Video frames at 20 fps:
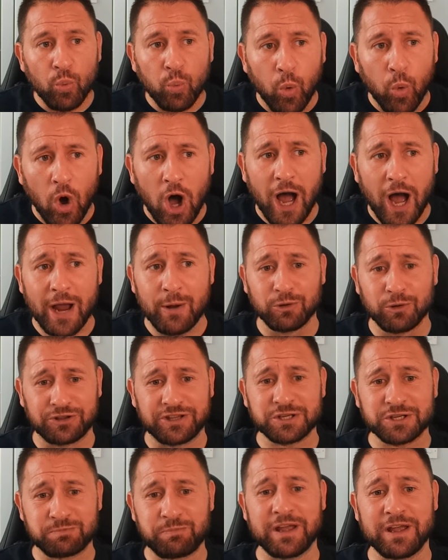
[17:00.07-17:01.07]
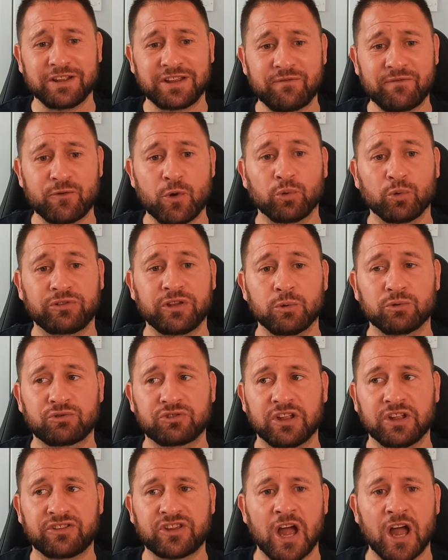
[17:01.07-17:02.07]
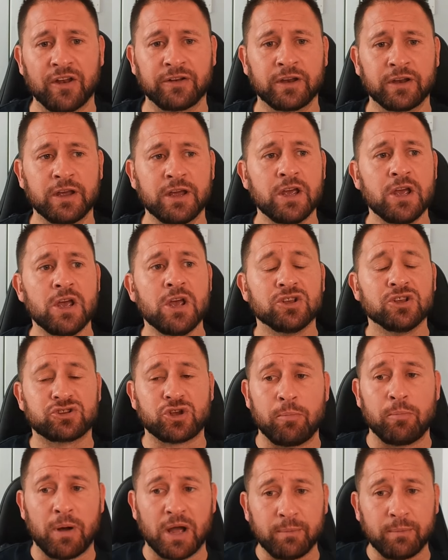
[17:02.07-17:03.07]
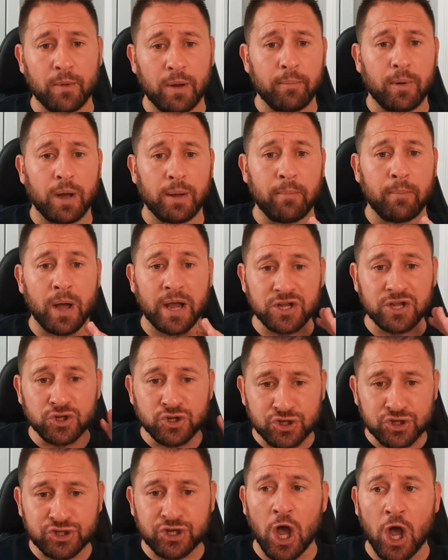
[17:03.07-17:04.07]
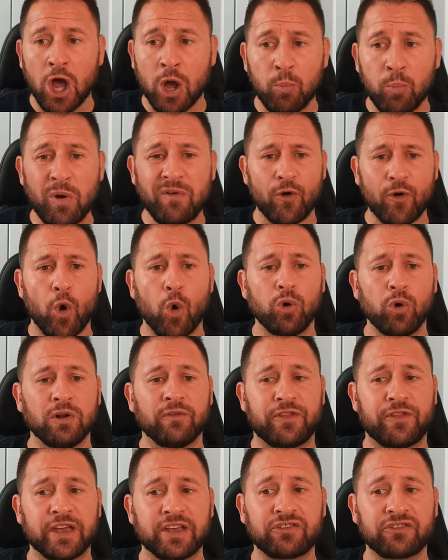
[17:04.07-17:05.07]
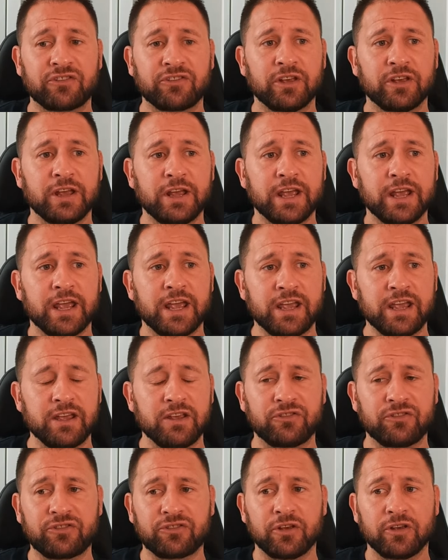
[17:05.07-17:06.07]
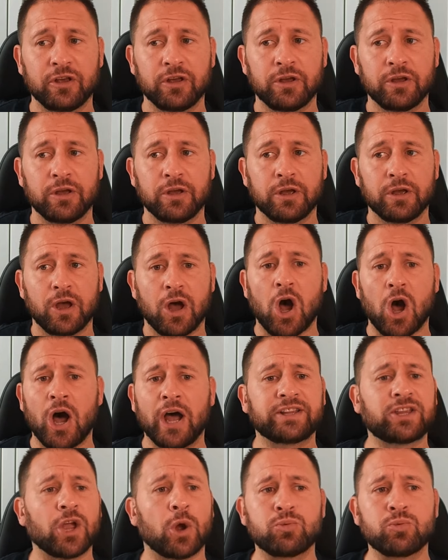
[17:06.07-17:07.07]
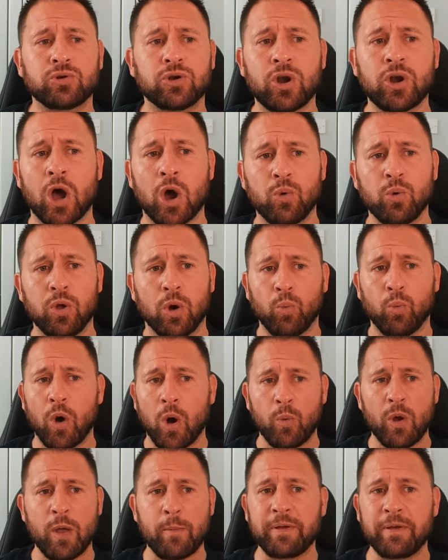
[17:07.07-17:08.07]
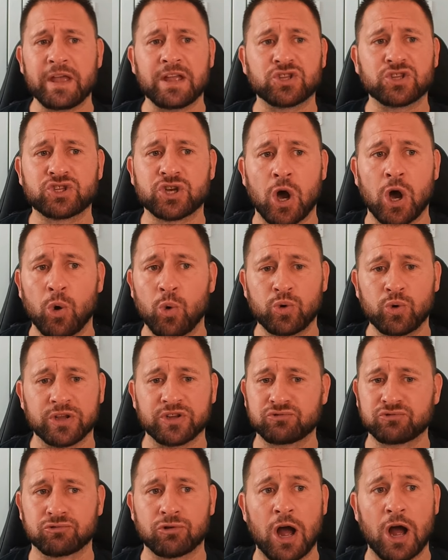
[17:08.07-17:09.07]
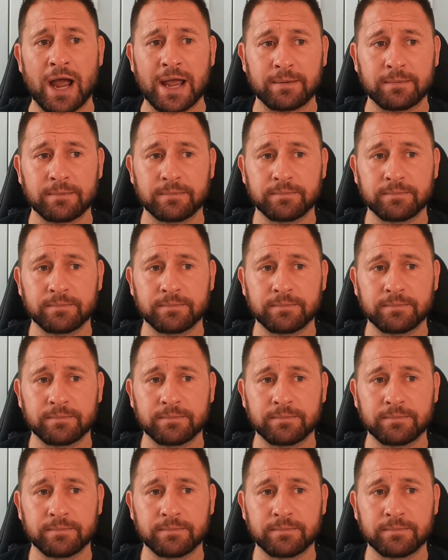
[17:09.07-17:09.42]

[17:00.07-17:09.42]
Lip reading: Why would this be a difficult deal to get done? So my concern with all of this is I don't know that what we're being told is right.